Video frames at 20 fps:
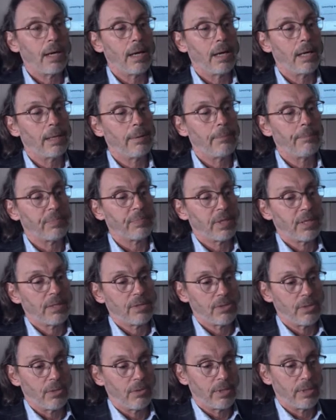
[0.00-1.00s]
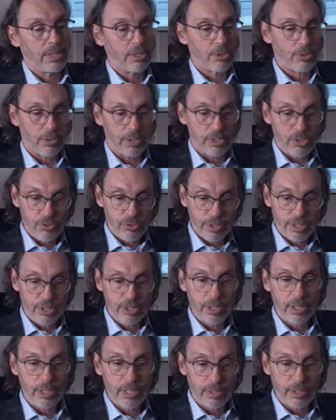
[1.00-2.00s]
So the initial constriction,